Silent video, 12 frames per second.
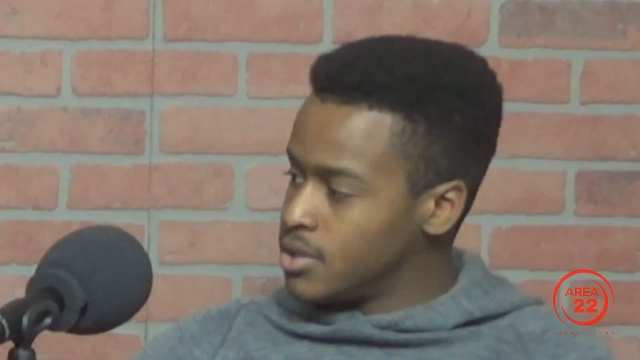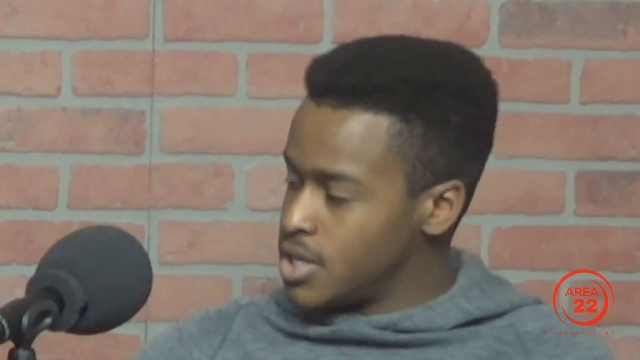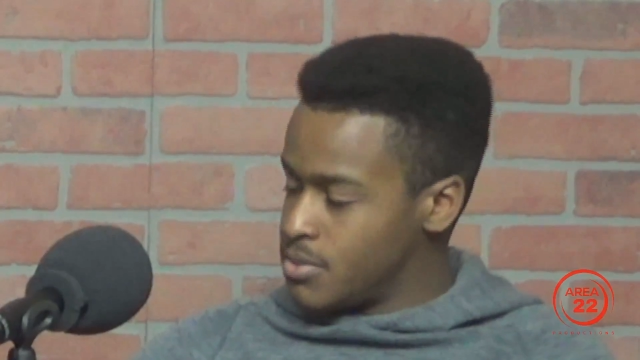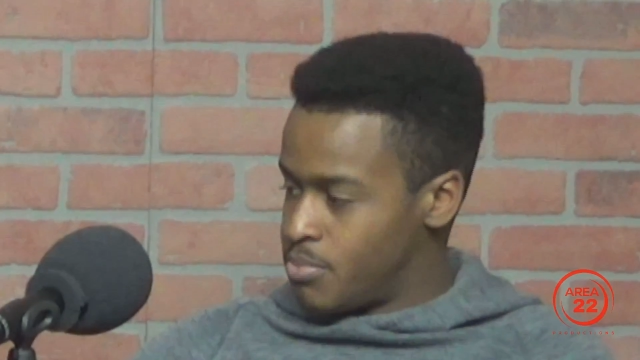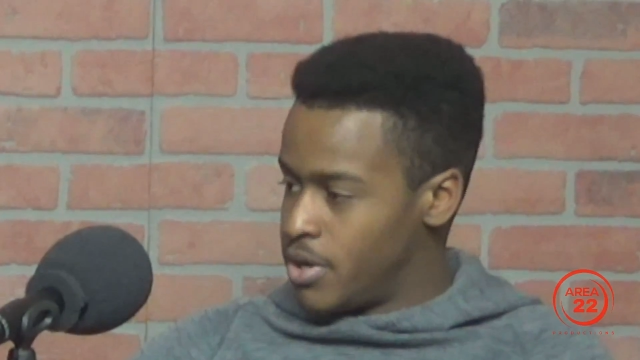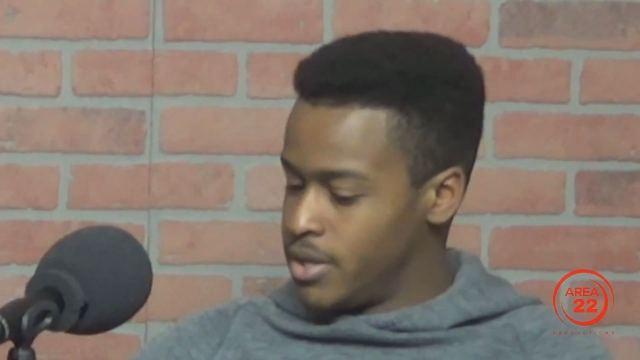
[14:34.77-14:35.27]

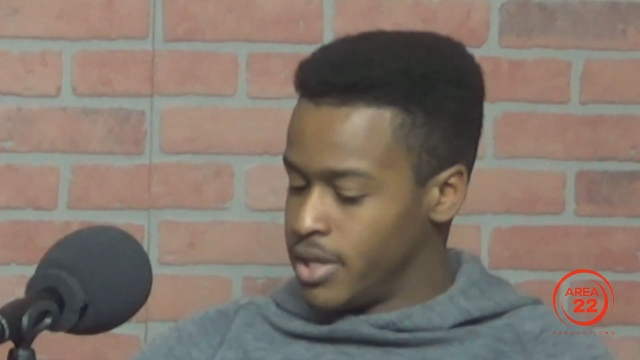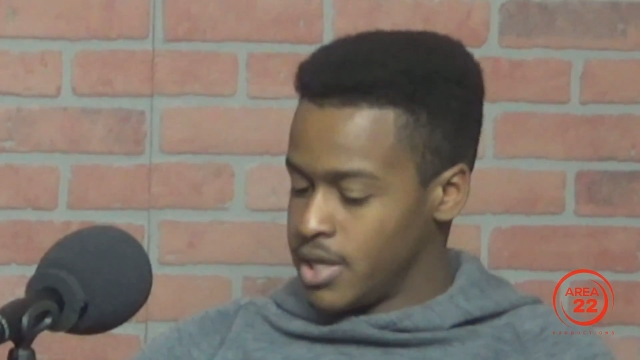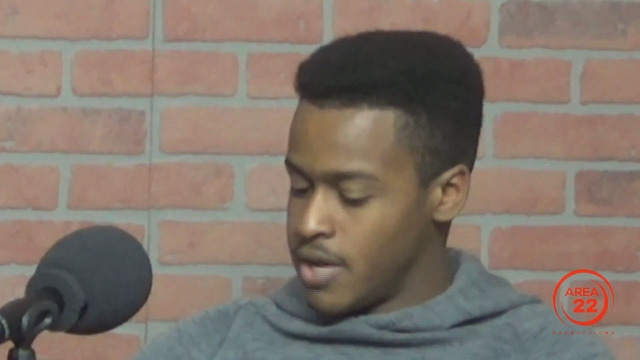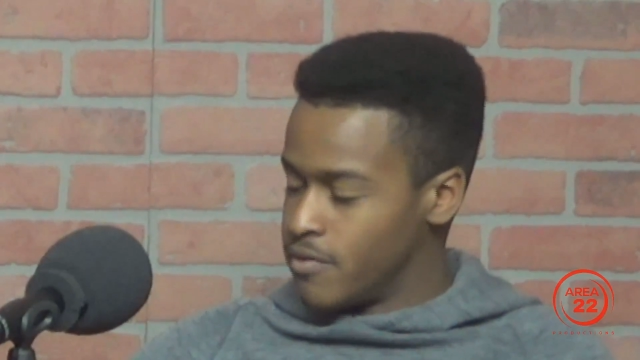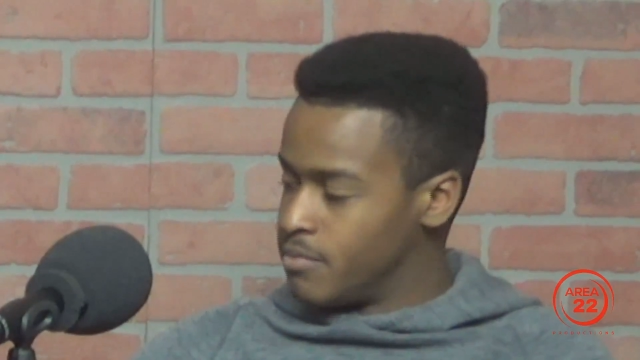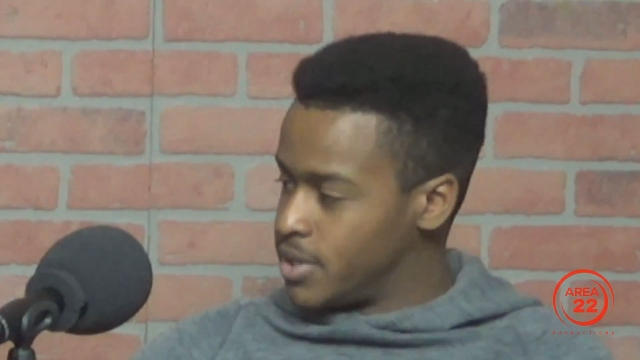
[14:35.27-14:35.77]
But like
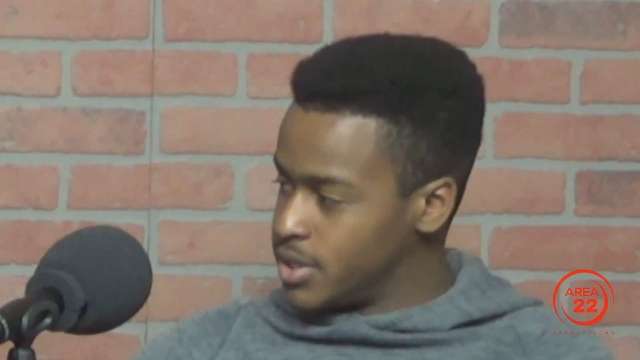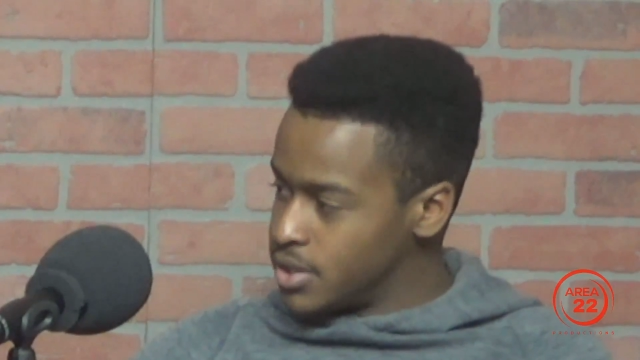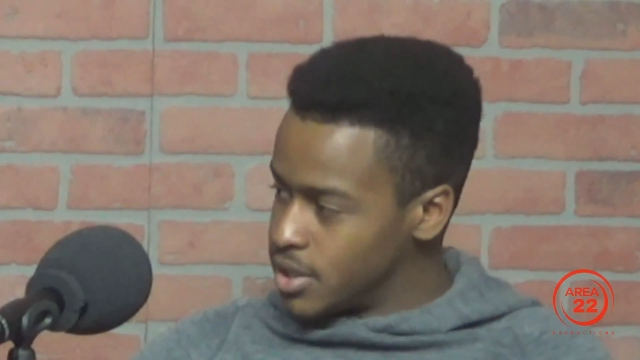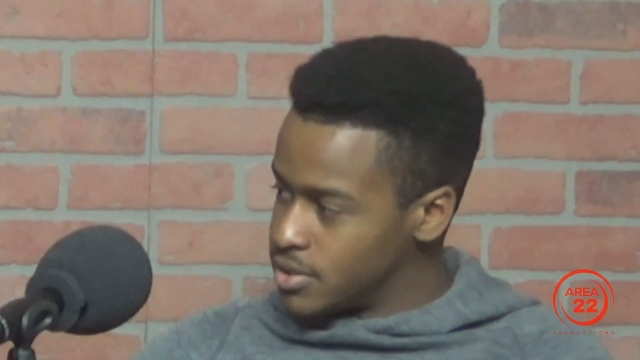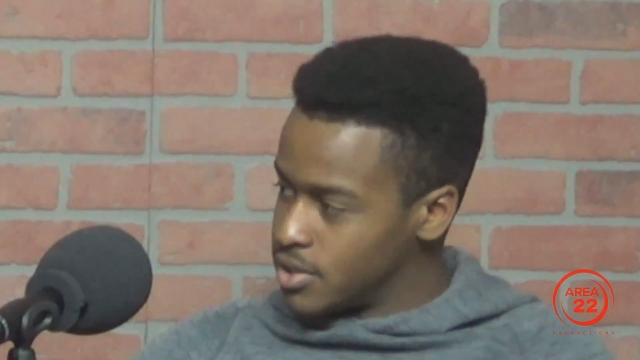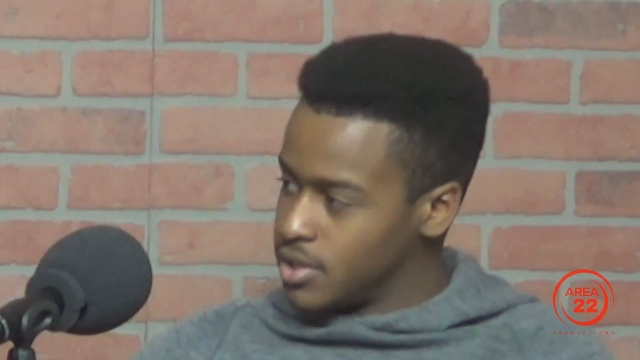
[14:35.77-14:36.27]
everybody
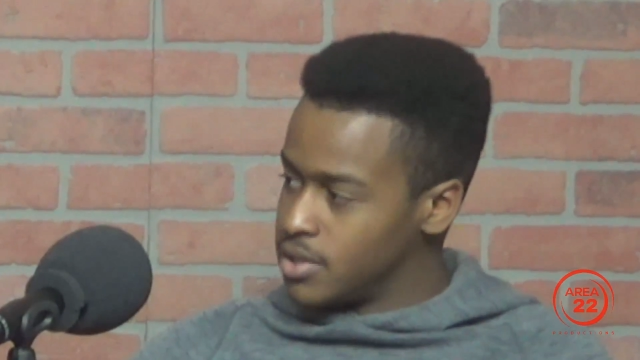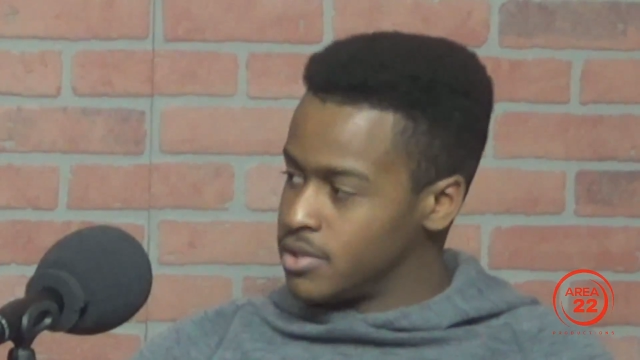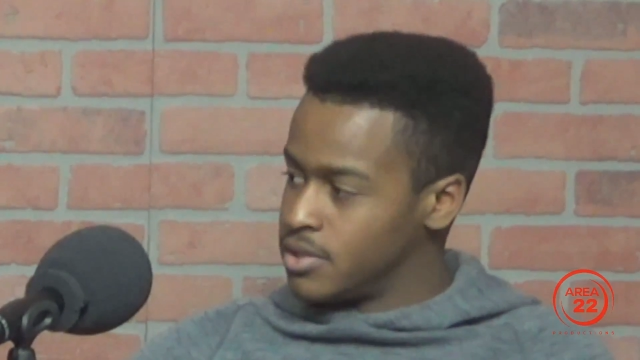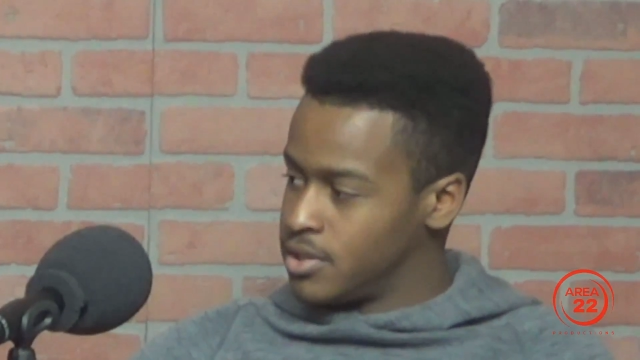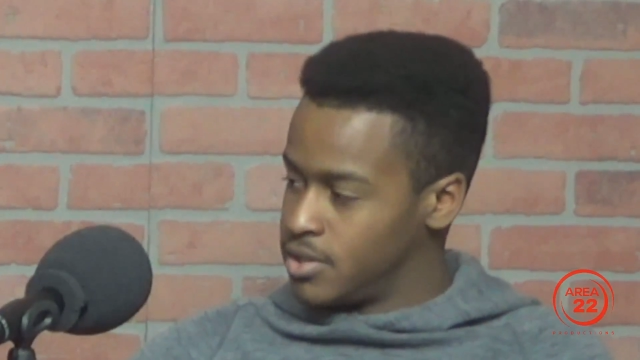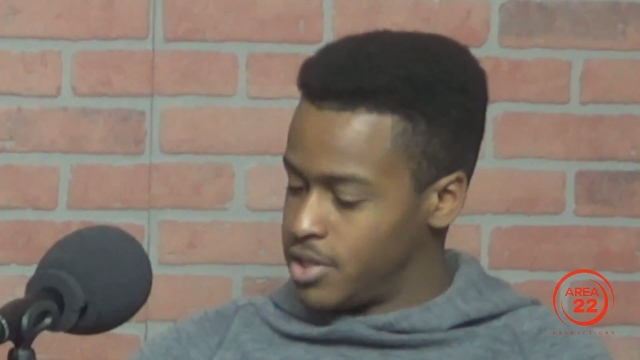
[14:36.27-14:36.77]
does that.
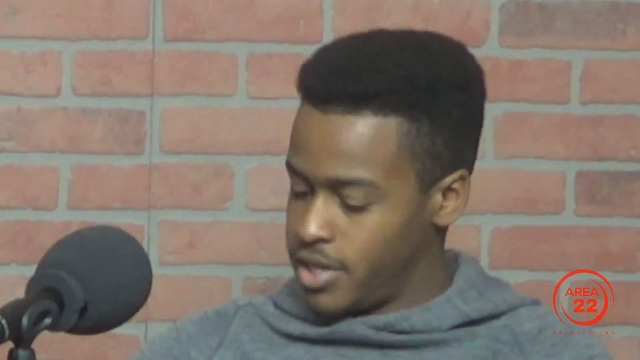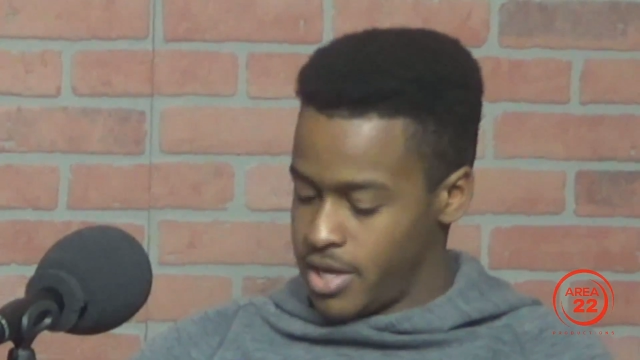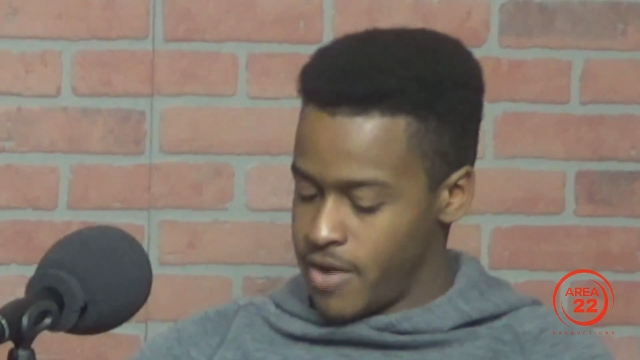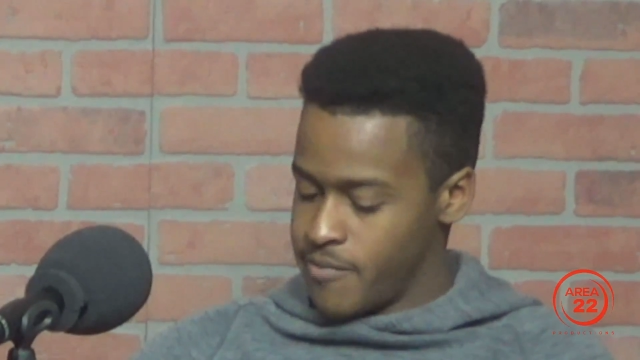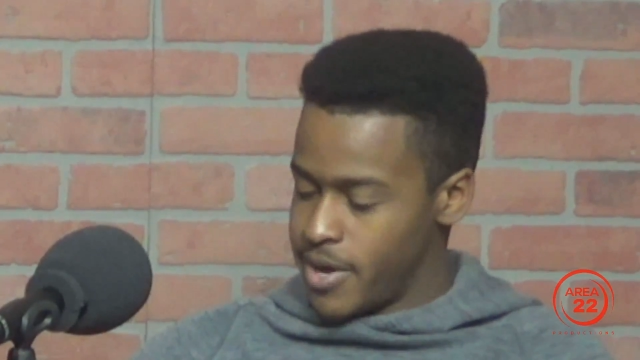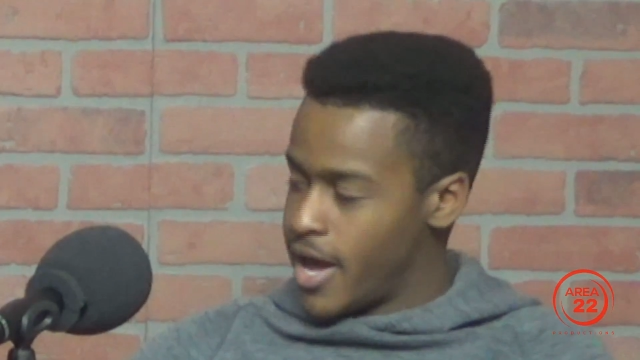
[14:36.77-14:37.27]
Like,
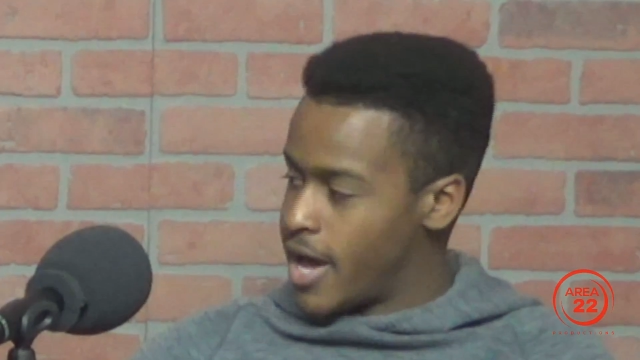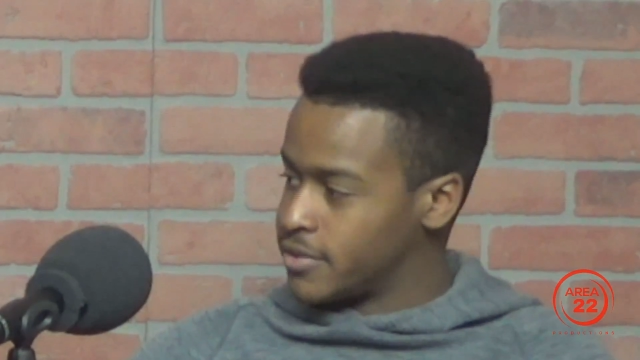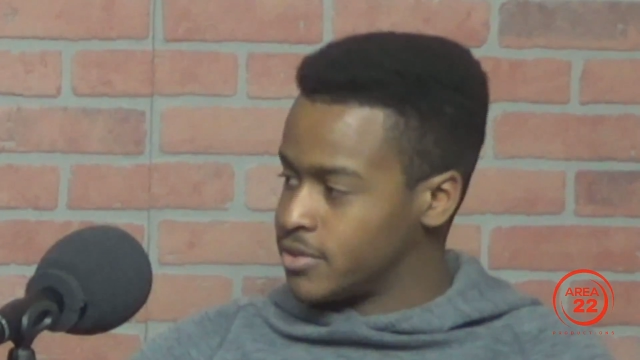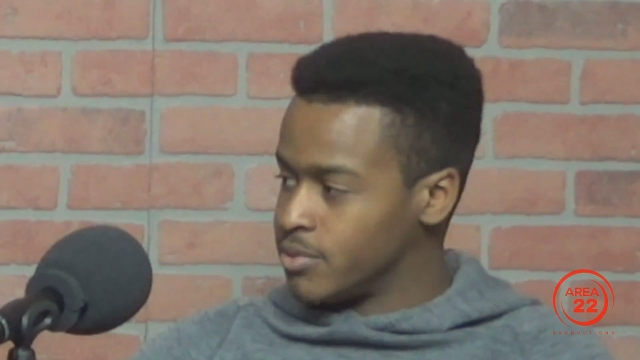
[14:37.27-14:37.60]
everybody has to,